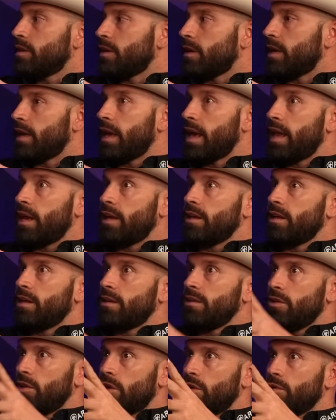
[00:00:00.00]
And again,
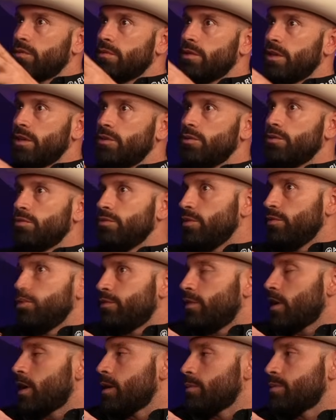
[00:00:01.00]
you
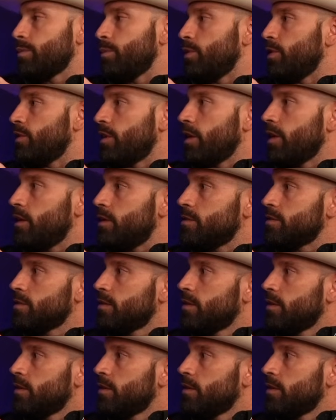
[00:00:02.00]
up some good things.